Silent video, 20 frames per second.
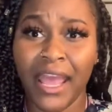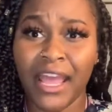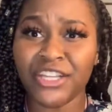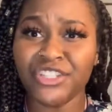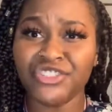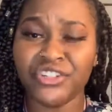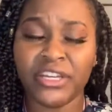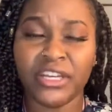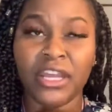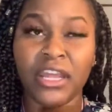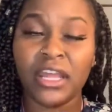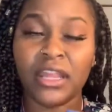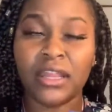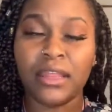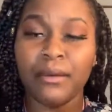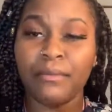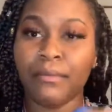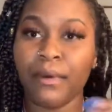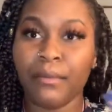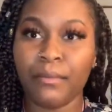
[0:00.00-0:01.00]
I drink
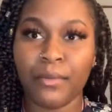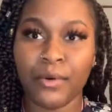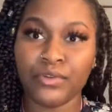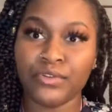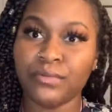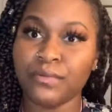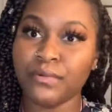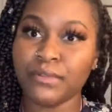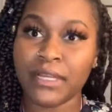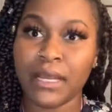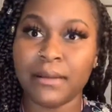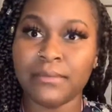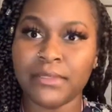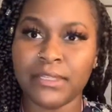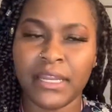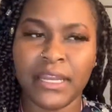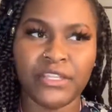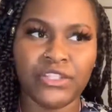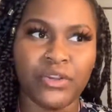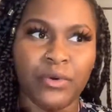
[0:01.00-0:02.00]
them multiple times a
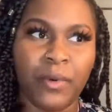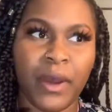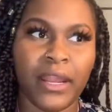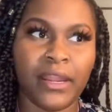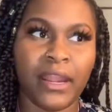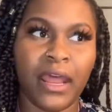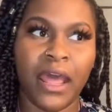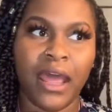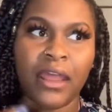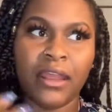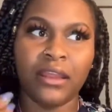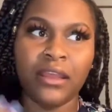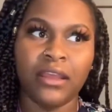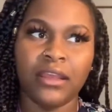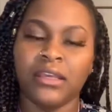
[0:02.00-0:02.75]
day, so why not